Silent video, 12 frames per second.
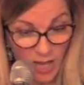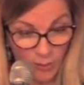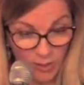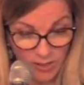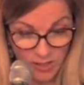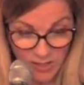
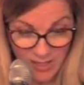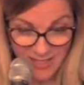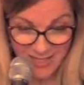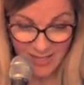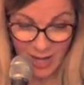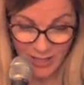Tabash
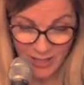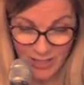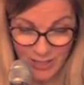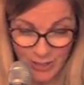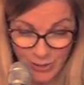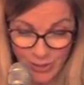is a
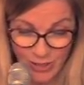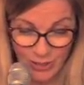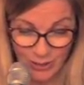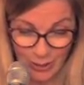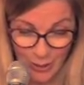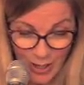
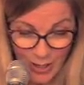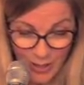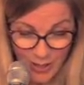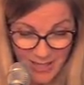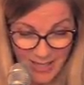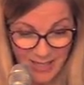constitutional
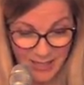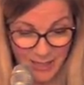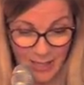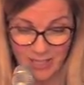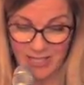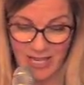lawyer in the
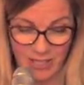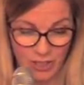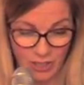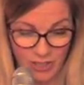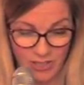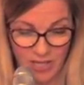Los
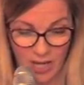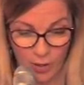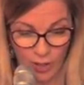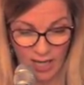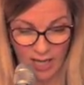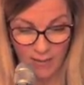Angeles
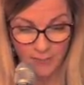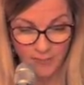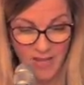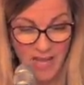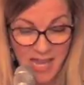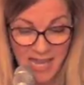area.
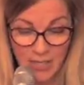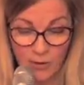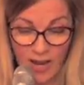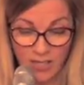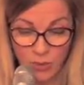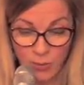He
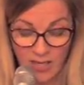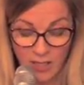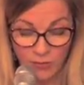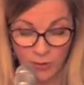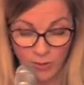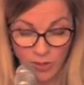
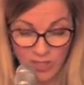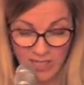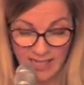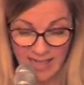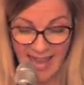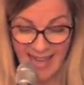graduated from
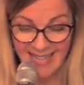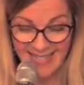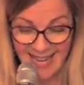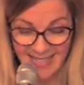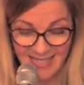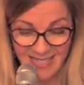UCLA
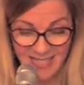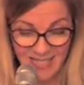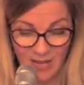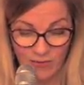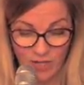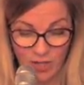in
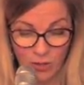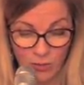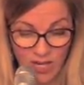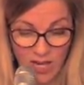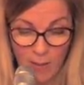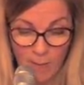
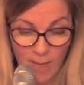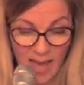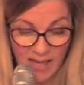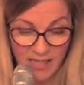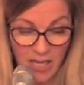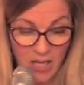1973,
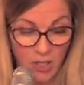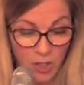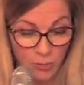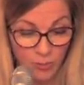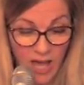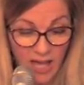magna
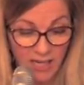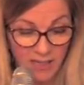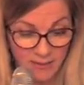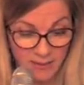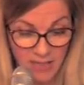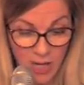cum
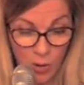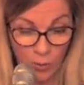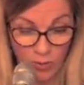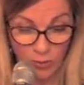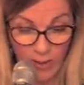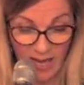laude,
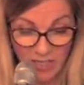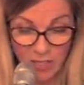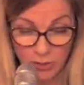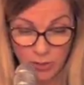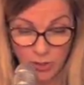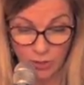with a
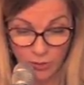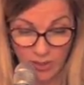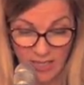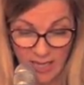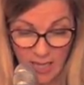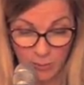bachelor's
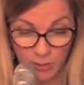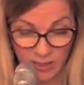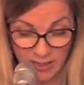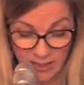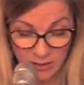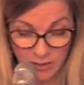degree in
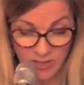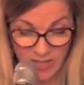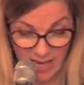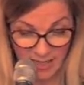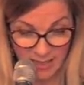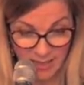political
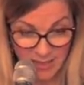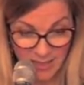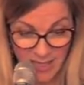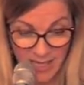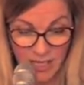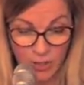science.
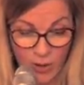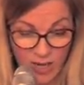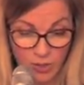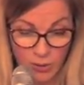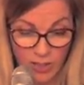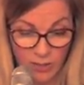He
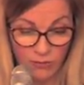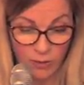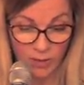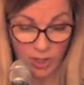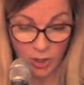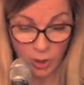graduated
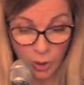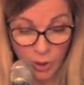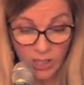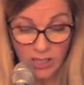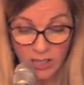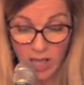from
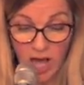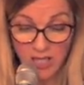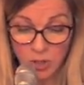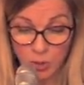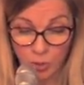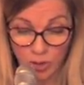Loyola Law
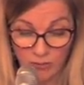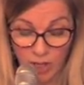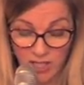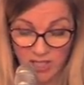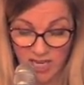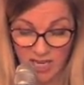School of
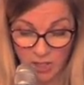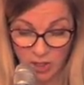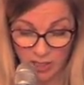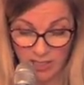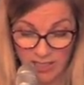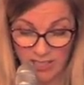Los
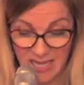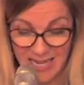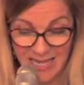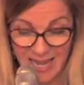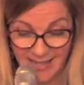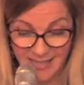Angeles
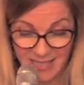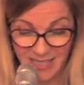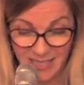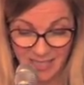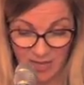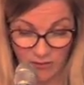in
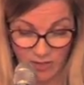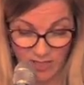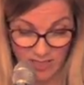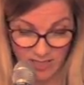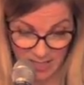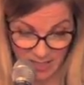
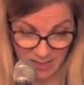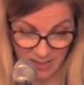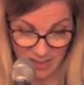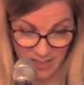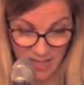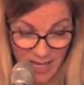1976.